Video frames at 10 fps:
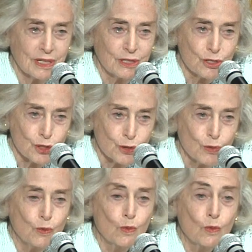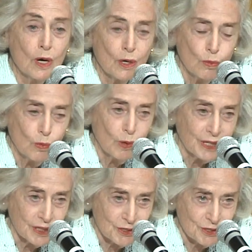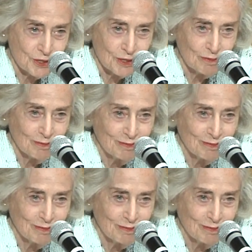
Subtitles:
in 2 weeks."